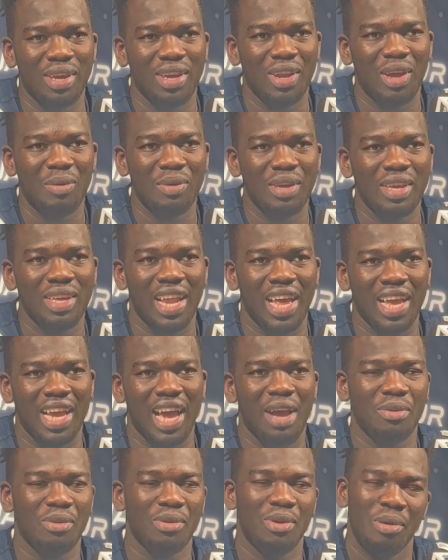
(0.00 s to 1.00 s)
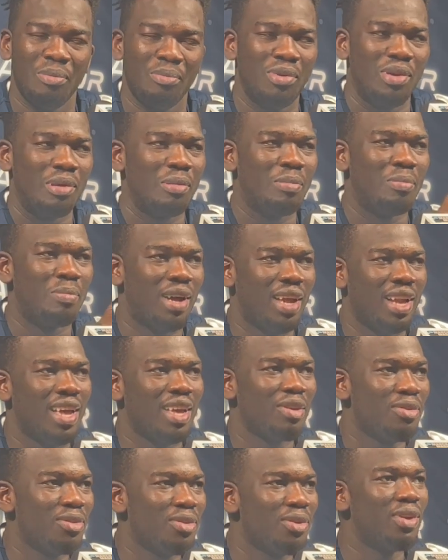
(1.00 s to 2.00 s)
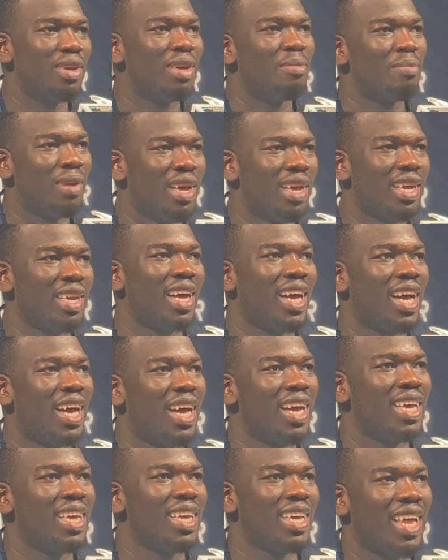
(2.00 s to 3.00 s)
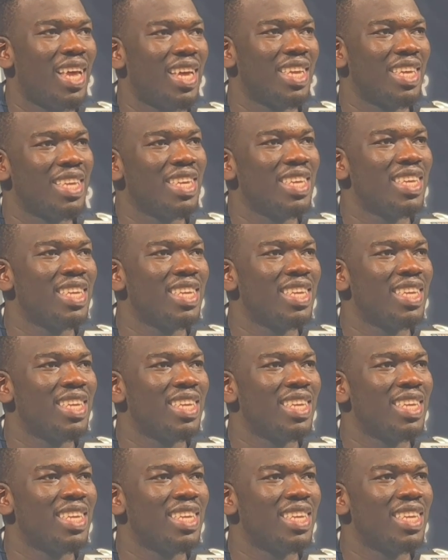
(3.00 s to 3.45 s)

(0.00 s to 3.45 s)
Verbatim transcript: And I mean, like, I had to humble him, but like, show him, like, ah, like,